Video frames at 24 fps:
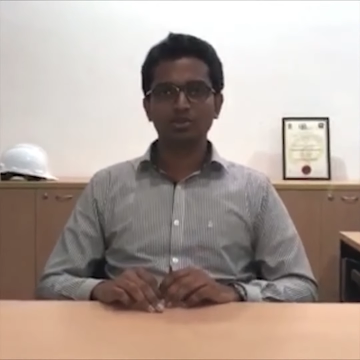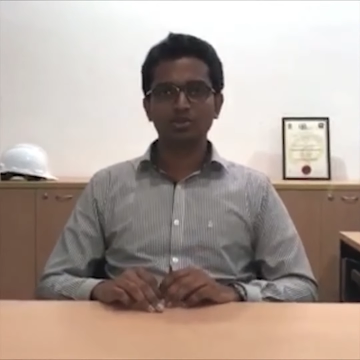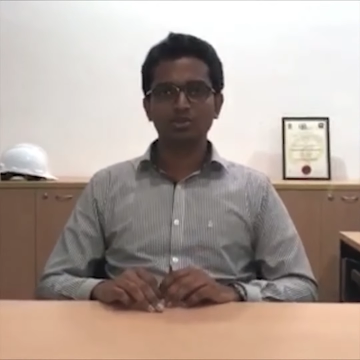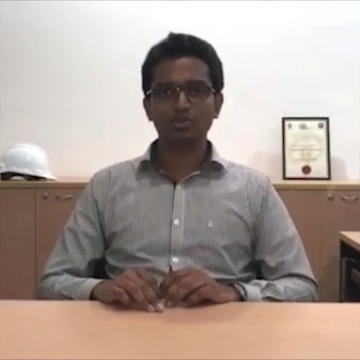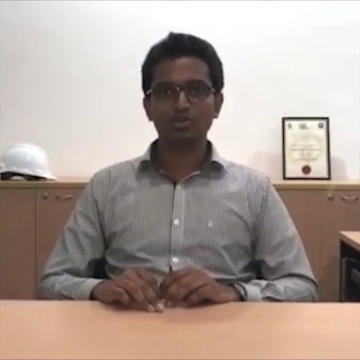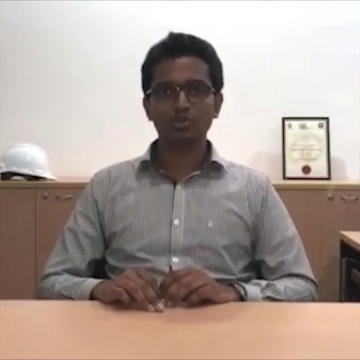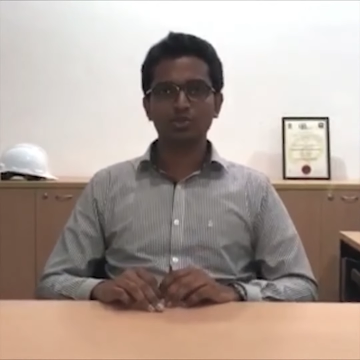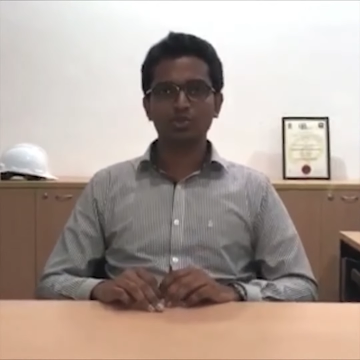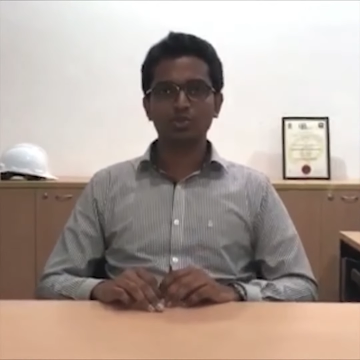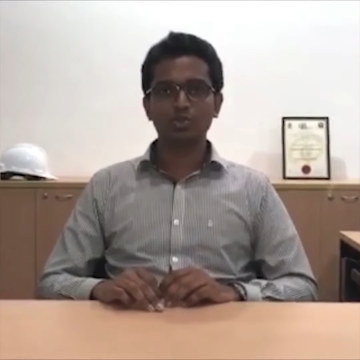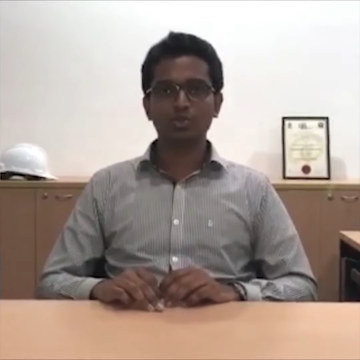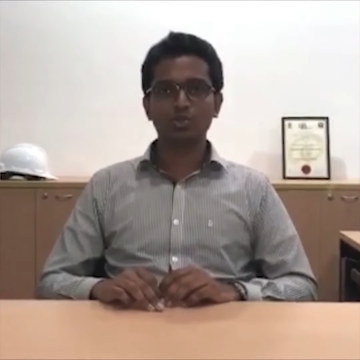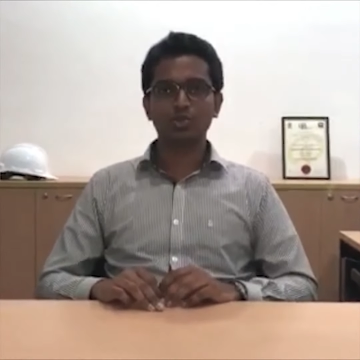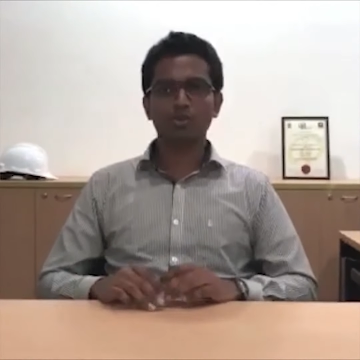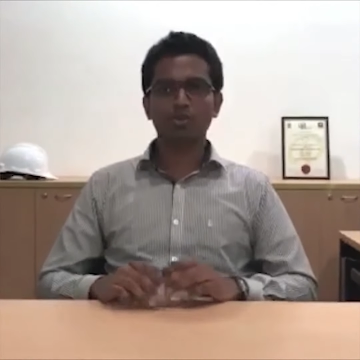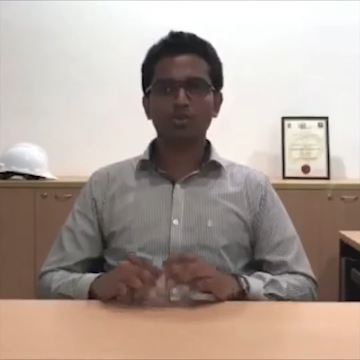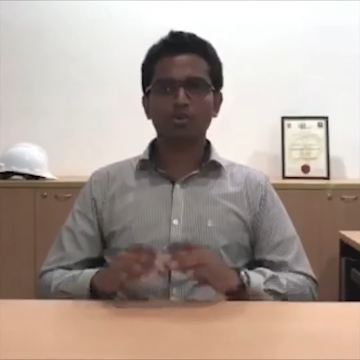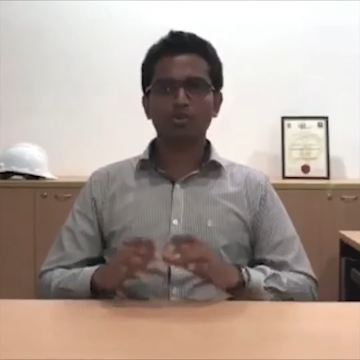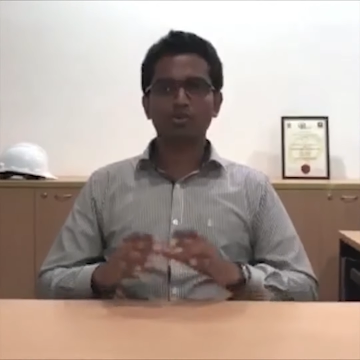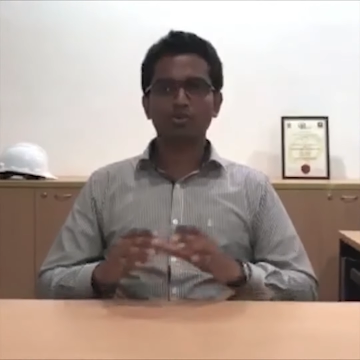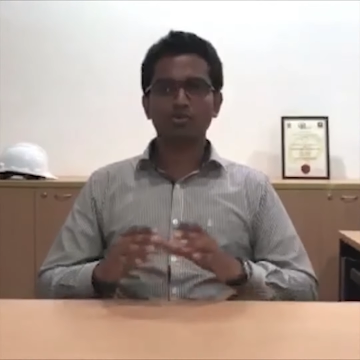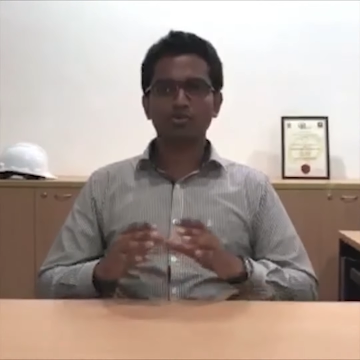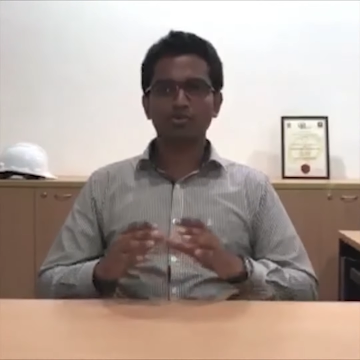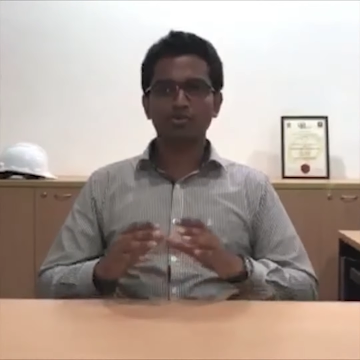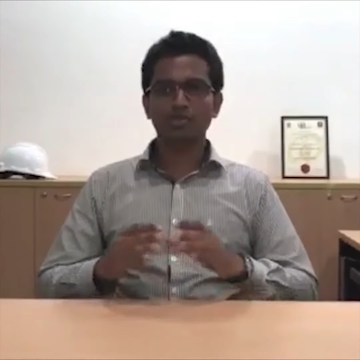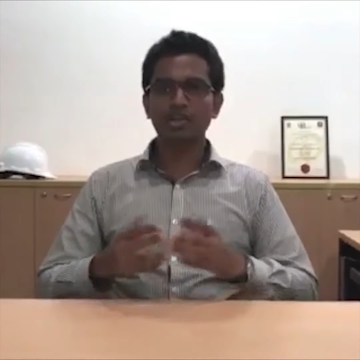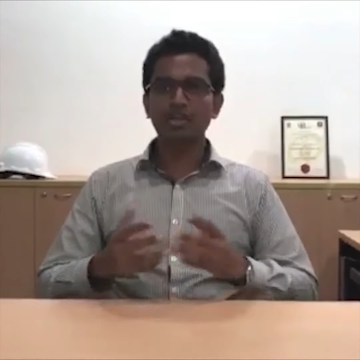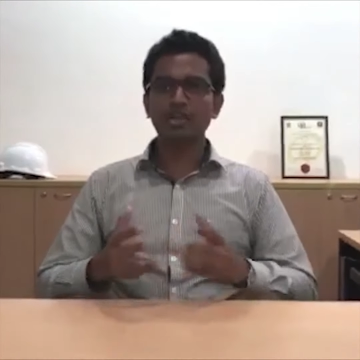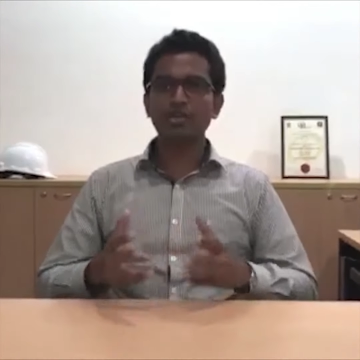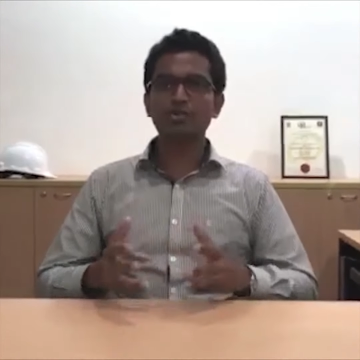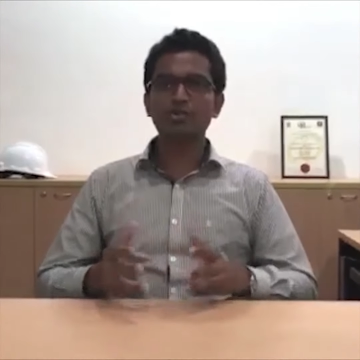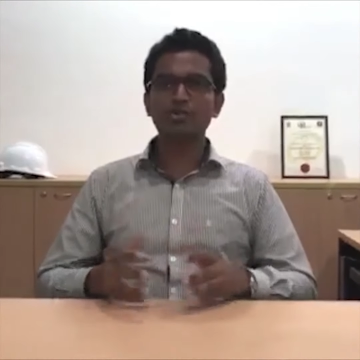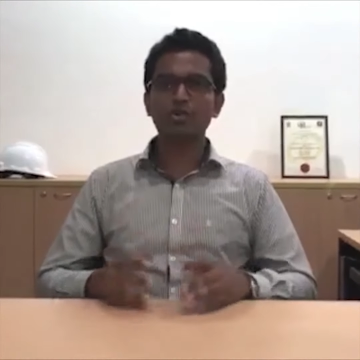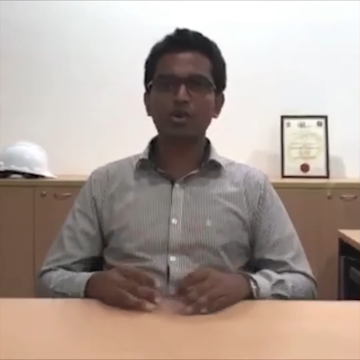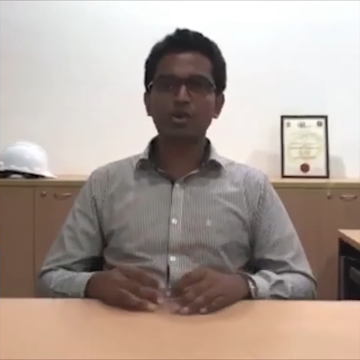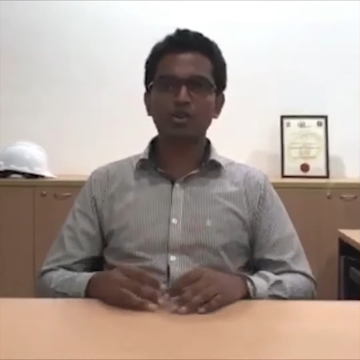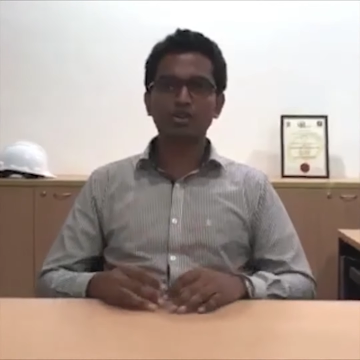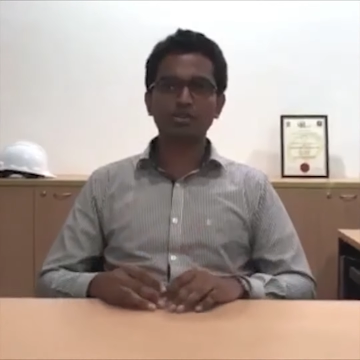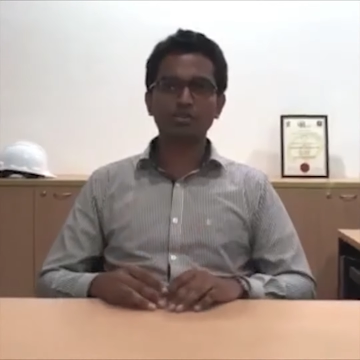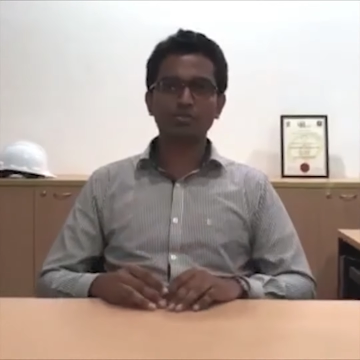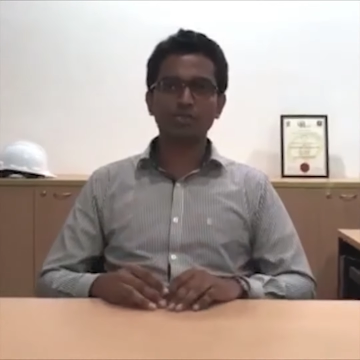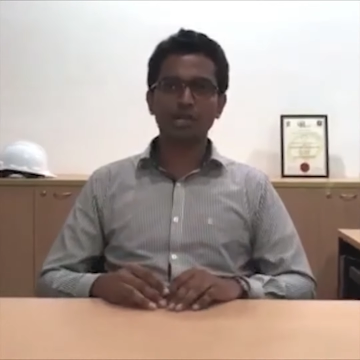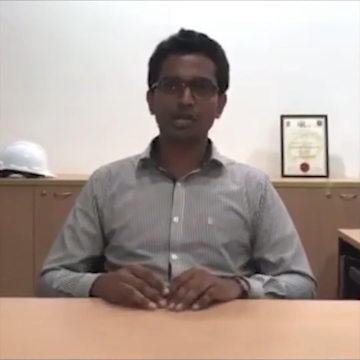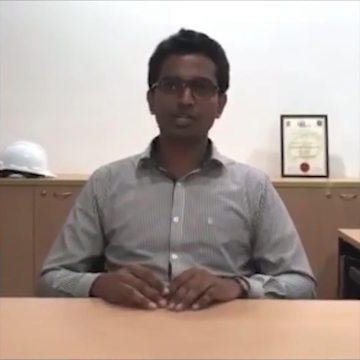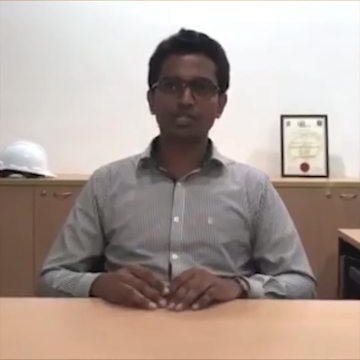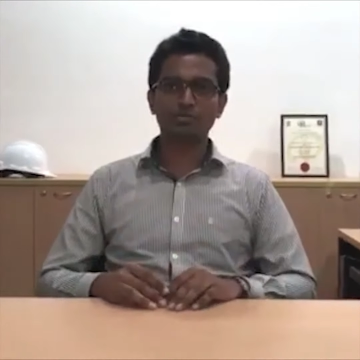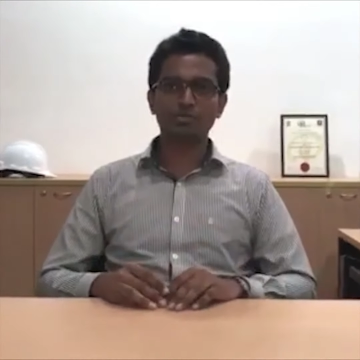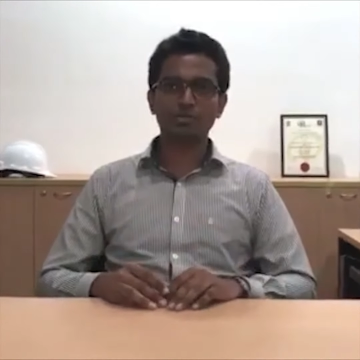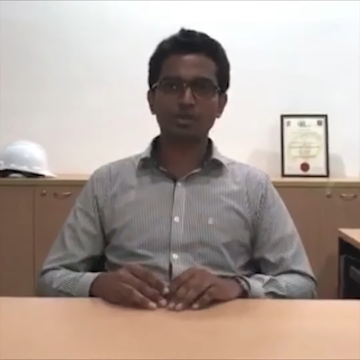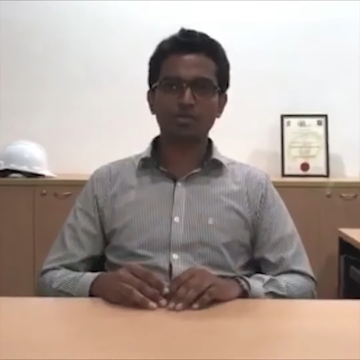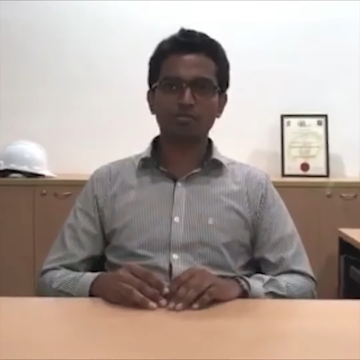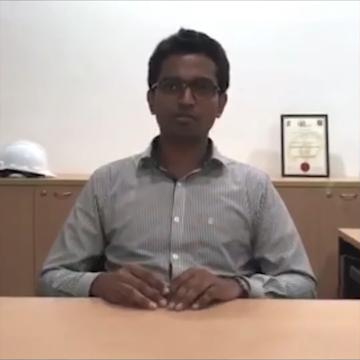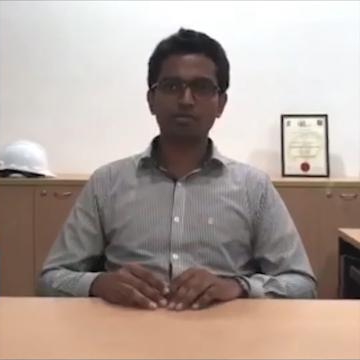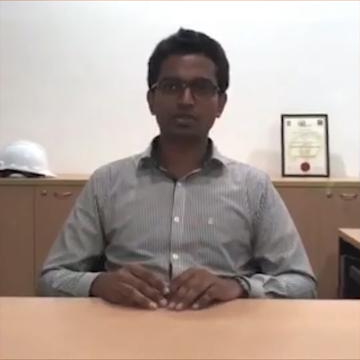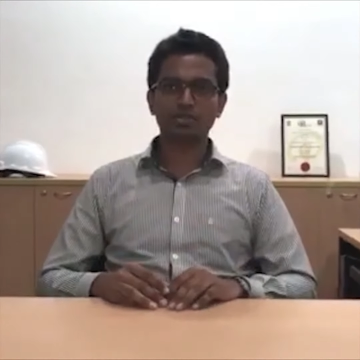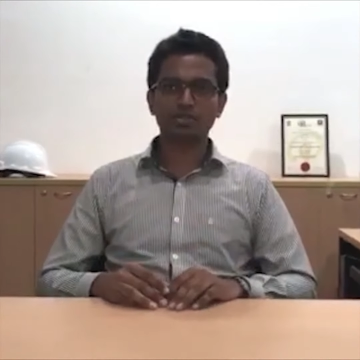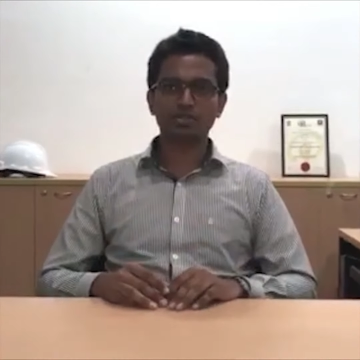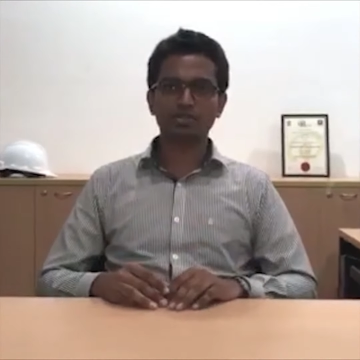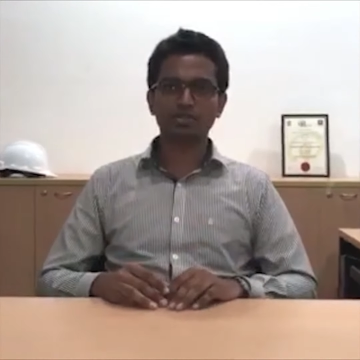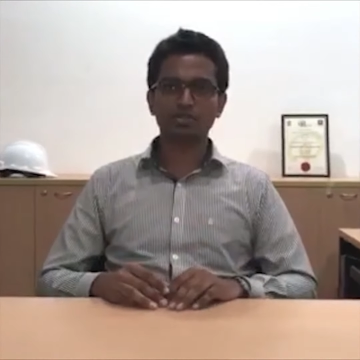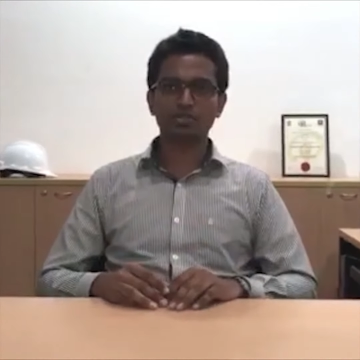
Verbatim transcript: So redo all the past papers.